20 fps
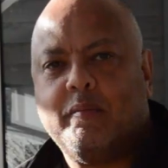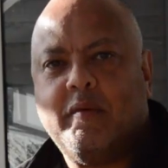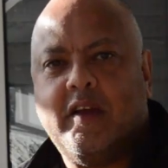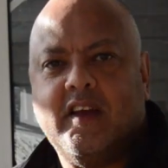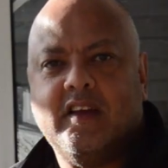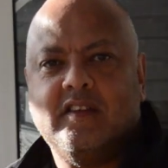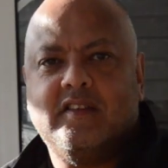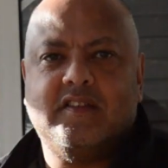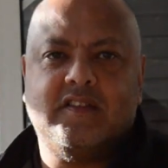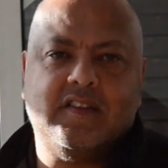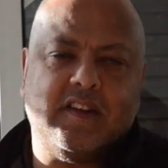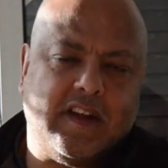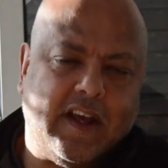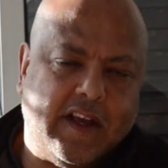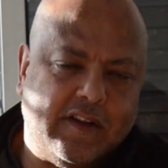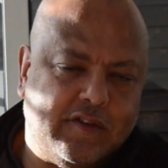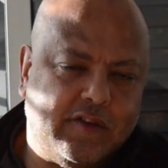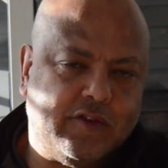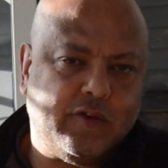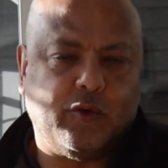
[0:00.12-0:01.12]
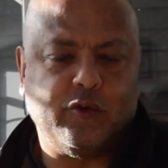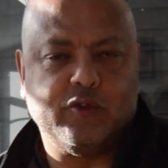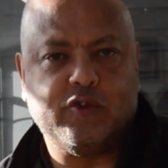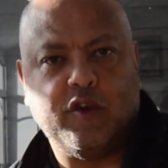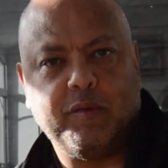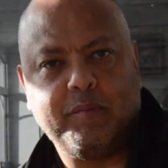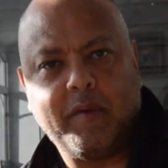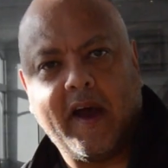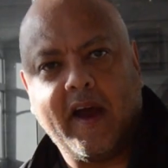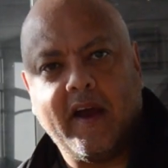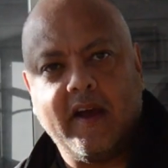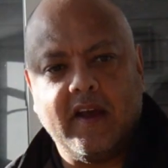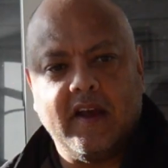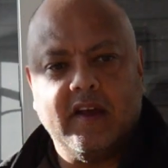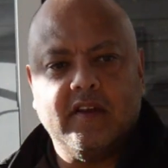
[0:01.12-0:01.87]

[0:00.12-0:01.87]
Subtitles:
I'm here today to talk to you about